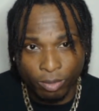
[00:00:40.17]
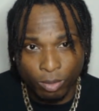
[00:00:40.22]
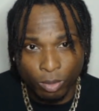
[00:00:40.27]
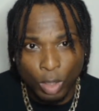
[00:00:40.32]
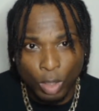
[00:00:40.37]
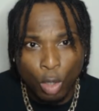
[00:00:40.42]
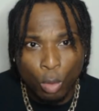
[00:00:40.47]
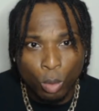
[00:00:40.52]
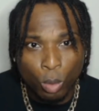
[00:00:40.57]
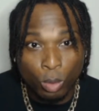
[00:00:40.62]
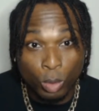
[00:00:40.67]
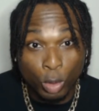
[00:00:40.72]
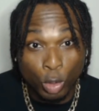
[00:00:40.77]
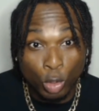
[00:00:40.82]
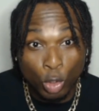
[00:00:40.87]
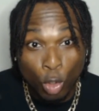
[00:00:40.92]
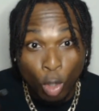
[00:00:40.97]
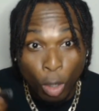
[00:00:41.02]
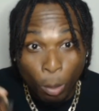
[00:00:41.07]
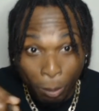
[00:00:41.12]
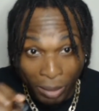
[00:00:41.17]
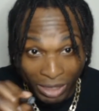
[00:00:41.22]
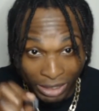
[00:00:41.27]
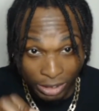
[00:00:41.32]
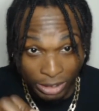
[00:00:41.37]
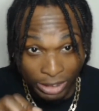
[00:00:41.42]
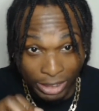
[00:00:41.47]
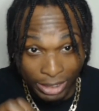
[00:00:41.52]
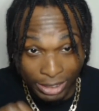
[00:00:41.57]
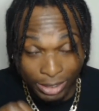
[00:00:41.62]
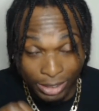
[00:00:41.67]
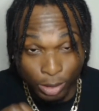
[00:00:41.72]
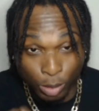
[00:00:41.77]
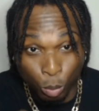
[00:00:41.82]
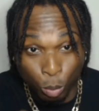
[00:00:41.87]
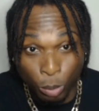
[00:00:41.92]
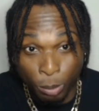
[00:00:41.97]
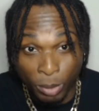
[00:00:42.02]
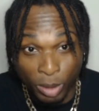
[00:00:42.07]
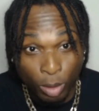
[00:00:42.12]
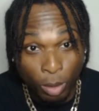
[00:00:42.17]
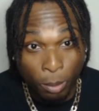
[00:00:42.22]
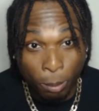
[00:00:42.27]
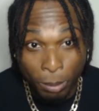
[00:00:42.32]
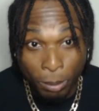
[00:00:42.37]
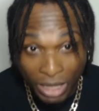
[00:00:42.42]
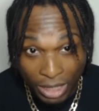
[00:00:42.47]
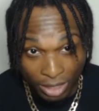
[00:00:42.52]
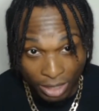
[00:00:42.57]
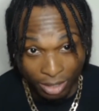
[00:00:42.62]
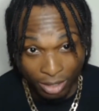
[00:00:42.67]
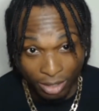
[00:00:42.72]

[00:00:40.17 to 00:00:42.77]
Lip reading: No, your best years as a woman, not me.